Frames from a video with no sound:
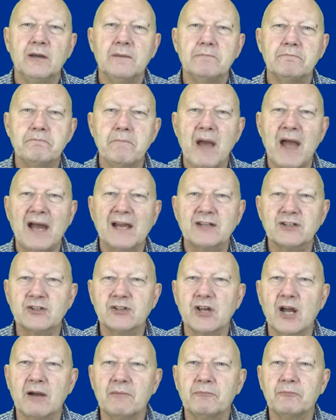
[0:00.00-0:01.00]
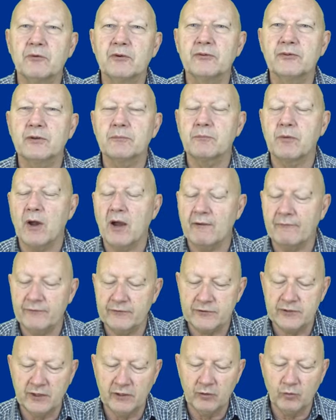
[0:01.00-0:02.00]
matched up with the
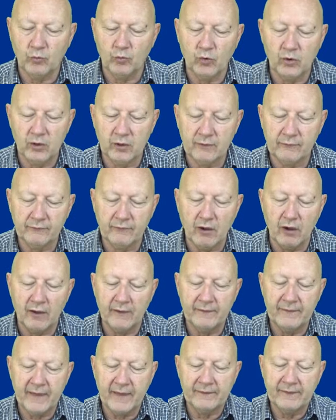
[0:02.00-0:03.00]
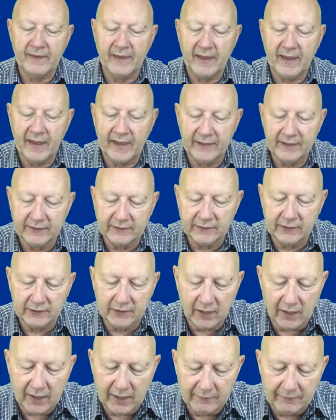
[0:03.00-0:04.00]
prophets and the word of God that they had at the
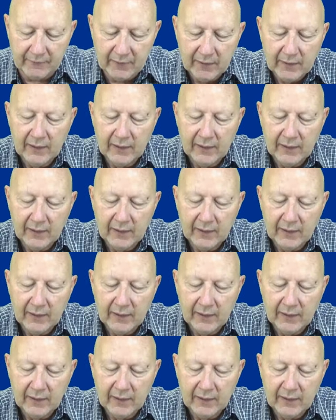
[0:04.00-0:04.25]
time.